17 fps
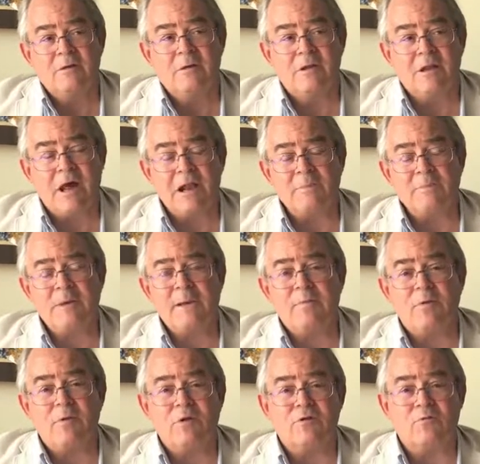A lot of
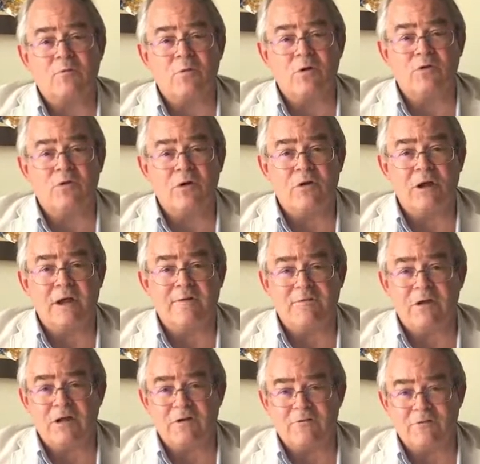people in this world don't
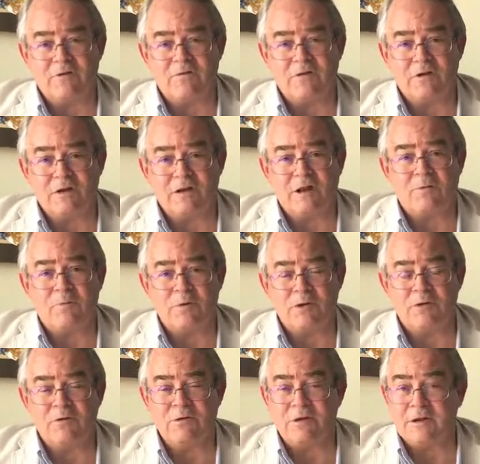have electricity like we
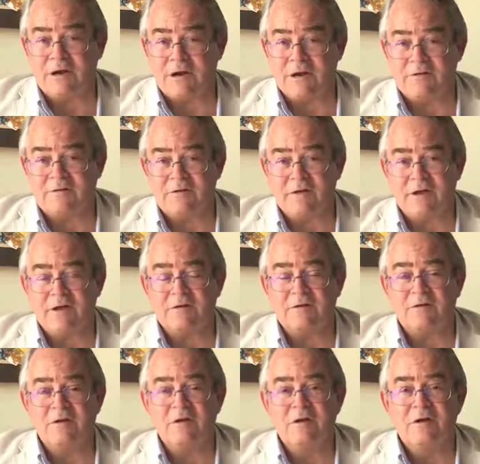do in the United
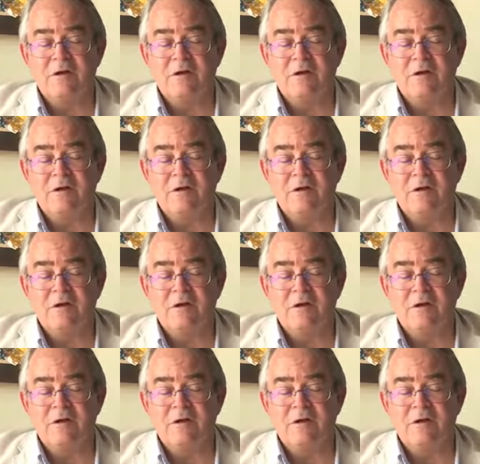States.